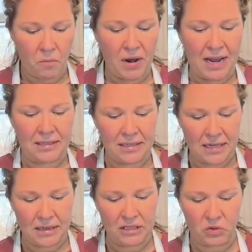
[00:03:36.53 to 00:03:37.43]
But I did
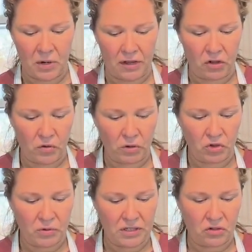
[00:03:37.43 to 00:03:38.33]
get this one at the
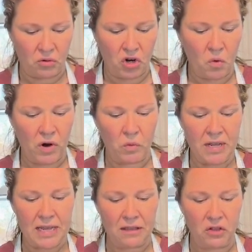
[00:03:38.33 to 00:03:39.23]
grocery store. When we
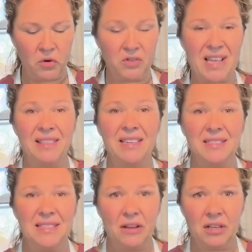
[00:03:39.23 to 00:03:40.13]
get those, at
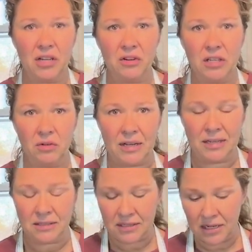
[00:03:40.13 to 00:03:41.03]
least down here in the
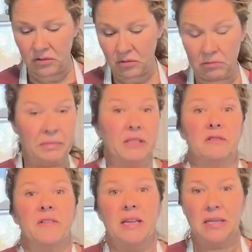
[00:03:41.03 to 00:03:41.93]
United States or in
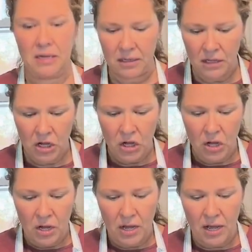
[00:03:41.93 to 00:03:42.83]
Pennsylvania,
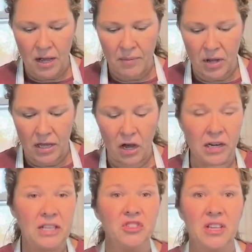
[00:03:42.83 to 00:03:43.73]

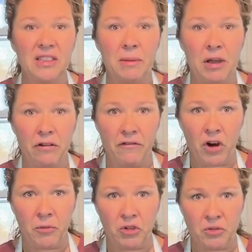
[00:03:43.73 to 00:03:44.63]
unless you get them at a
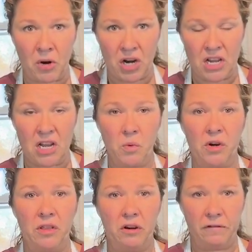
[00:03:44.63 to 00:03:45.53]
farmer's market where
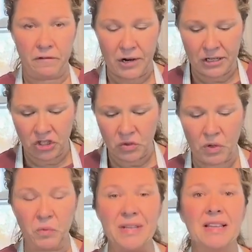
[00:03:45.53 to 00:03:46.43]
they're fresh,
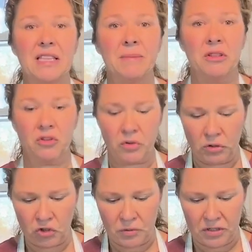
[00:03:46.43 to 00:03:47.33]
when we get them at the
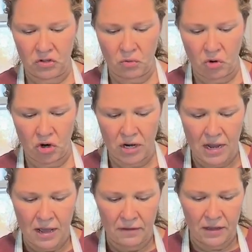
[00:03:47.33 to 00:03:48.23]
grocery store,
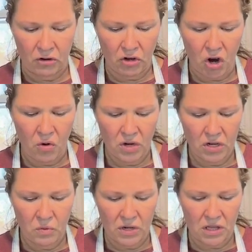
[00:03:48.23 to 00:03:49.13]
they're coated
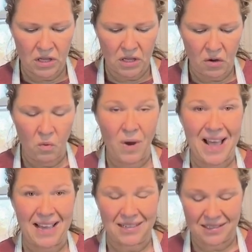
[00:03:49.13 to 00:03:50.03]
with
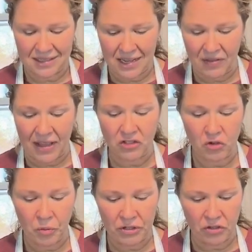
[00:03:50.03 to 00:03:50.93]
wax, and that's to
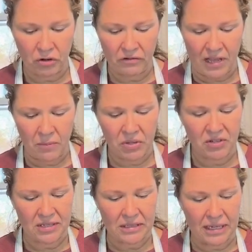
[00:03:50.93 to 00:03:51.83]
preserve them because
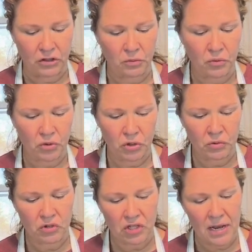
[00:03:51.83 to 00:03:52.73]
they tend to
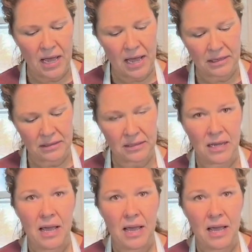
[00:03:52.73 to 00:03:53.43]
bruise a lot.